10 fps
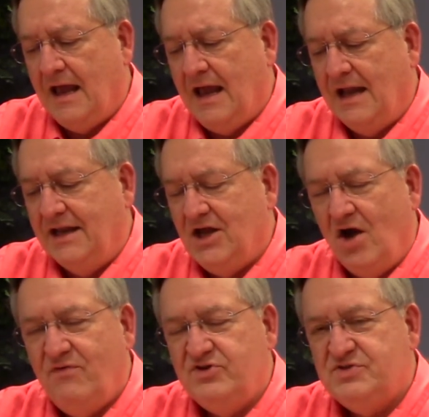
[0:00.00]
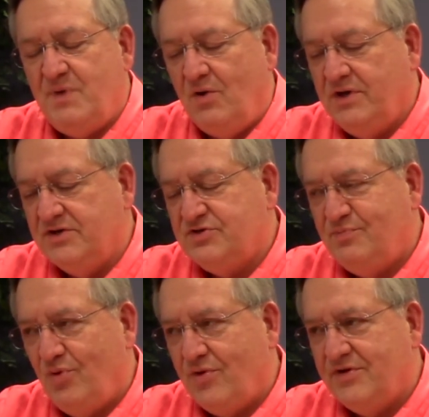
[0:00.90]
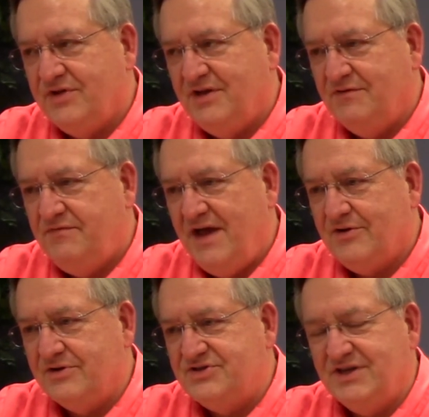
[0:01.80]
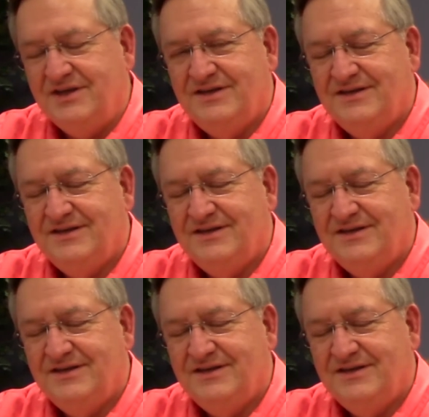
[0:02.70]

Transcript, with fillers: And he often spoke in support of the Confederacy.